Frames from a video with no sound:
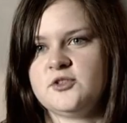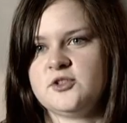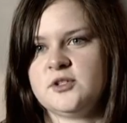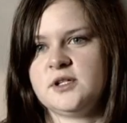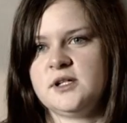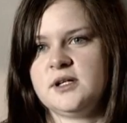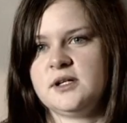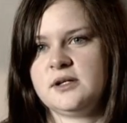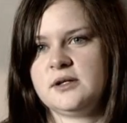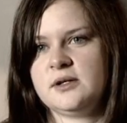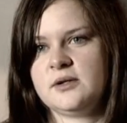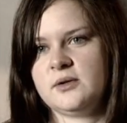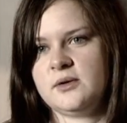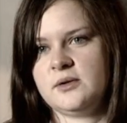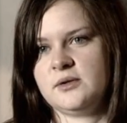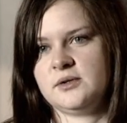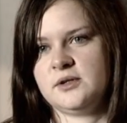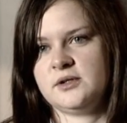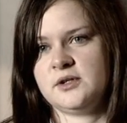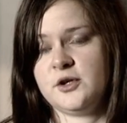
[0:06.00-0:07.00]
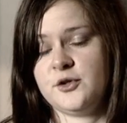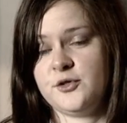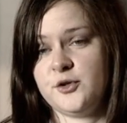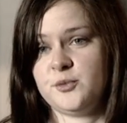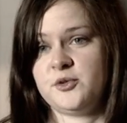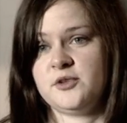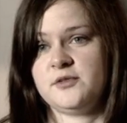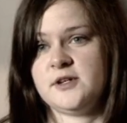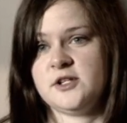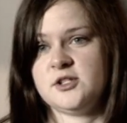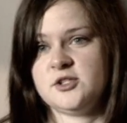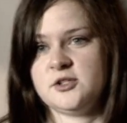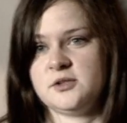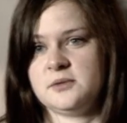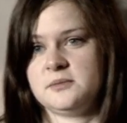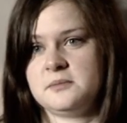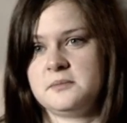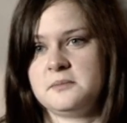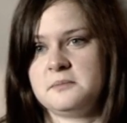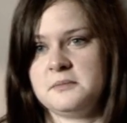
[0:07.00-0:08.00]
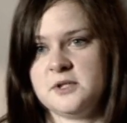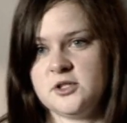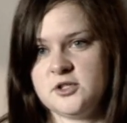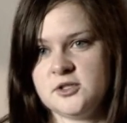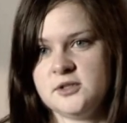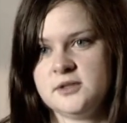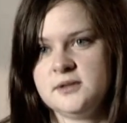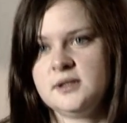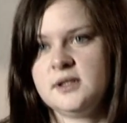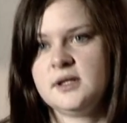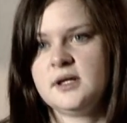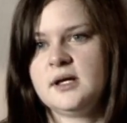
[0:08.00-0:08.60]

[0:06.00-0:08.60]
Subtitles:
engineer on an Earth observation mission,